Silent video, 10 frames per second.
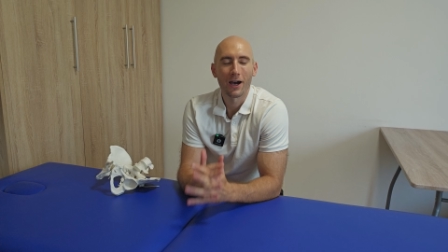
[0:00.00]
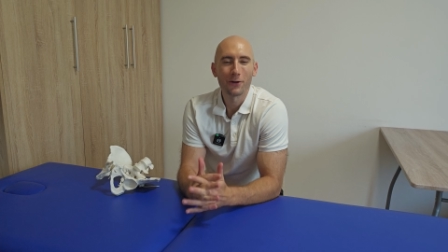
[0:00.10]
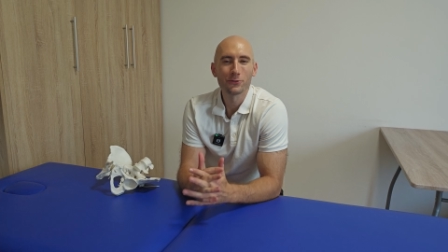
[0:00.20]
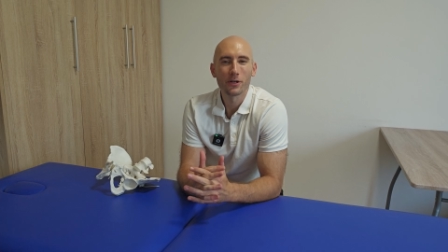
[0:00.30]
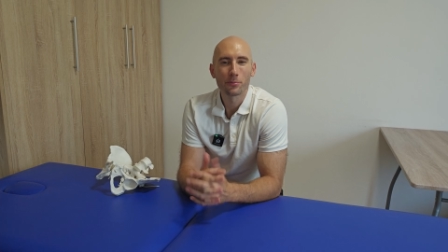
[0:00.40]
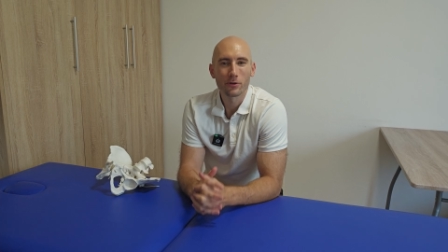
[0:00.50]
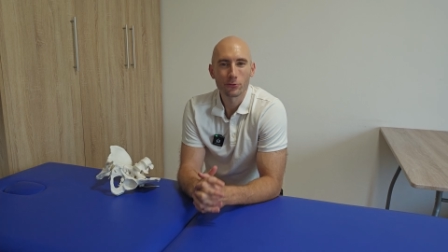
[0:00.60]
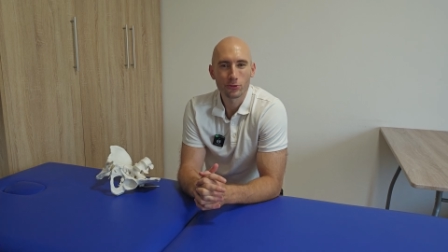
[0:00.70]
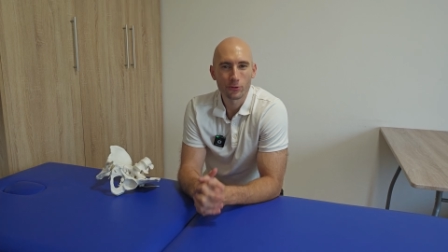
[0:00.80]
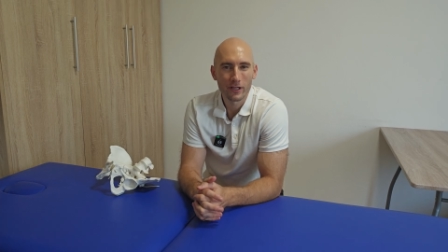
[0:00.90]
How do you
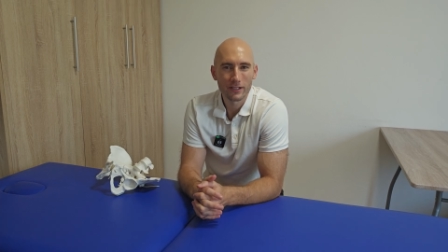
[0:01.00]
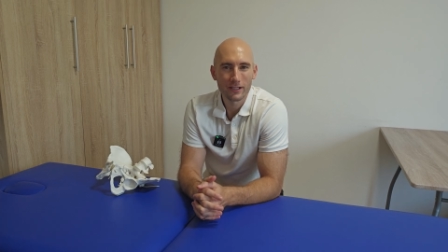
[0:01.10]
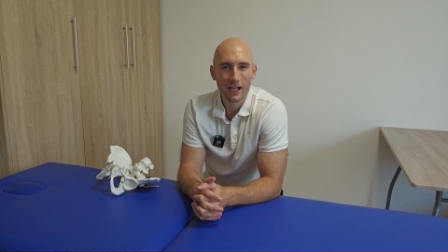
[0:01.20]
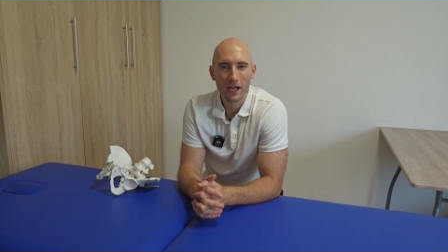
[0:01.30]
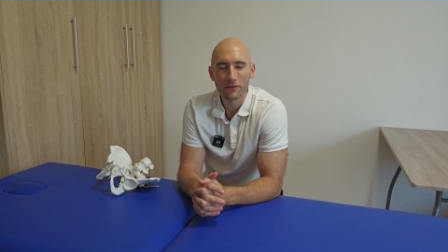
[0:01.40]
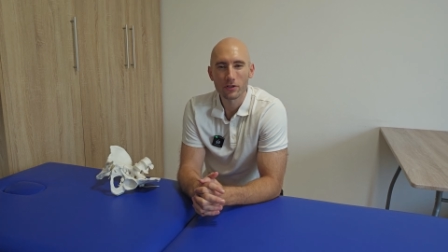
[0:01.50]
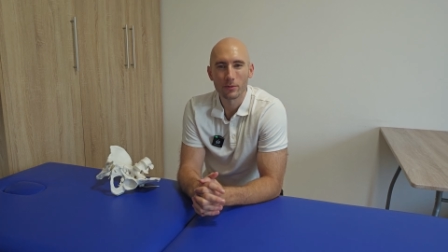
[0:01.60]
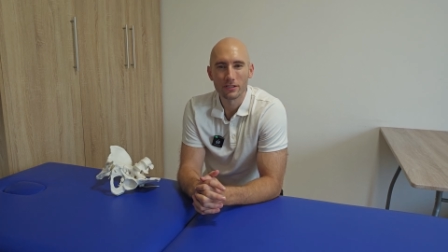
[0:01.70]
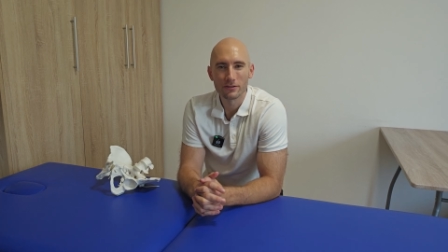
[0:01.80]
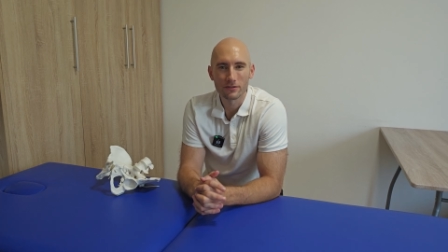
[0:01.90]
approach training after
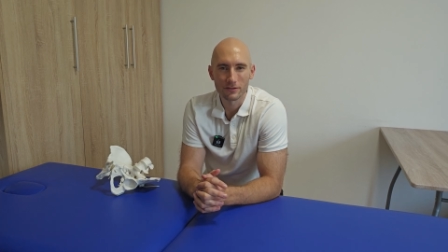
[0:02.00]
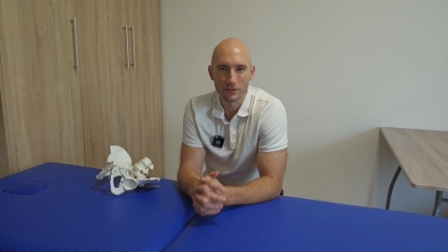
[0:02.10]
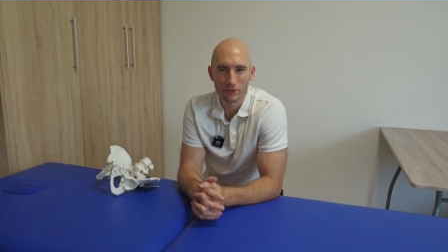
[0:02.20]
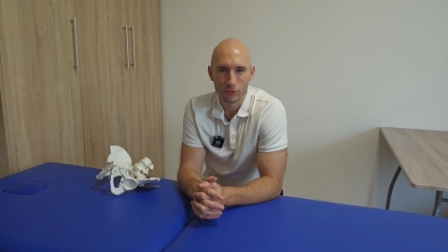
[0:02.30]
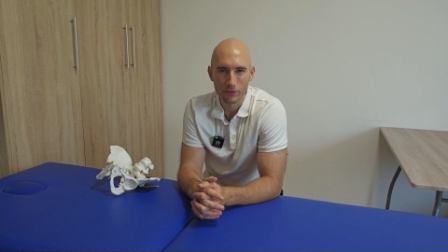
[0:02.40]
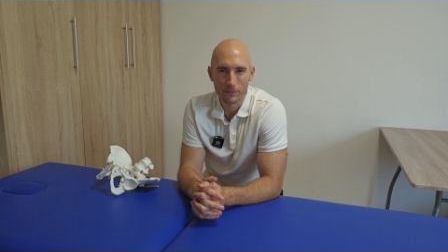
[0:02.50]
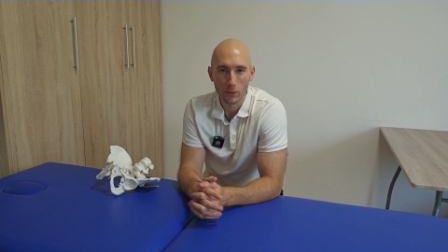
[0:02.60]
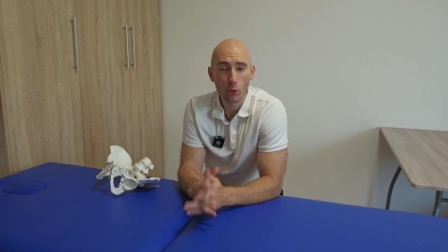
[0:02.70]
meniscus surgery?